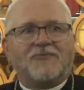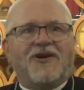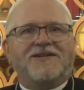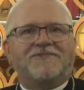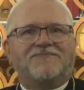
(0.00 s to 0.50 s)

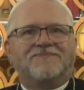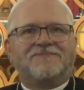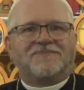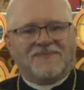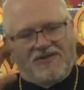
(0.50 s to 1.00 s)
Right?
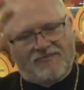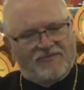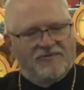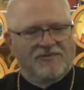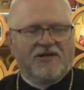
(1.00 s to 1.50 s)

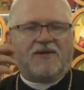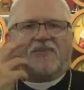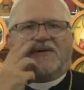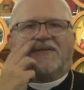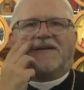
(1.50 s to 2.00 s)
And we'll talk
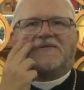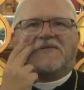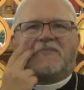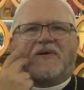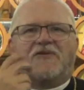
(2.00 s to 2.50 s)
about that
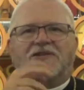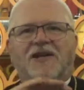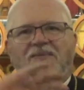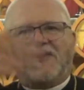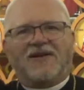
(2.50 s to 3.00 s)
some other
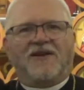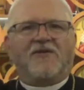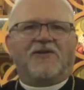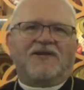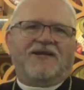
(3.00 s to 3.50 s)
time in
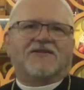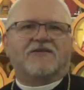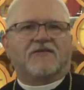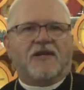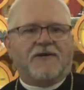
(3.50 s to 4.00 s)
another
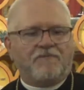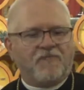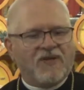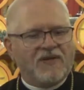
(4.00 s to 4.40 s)
class, okay?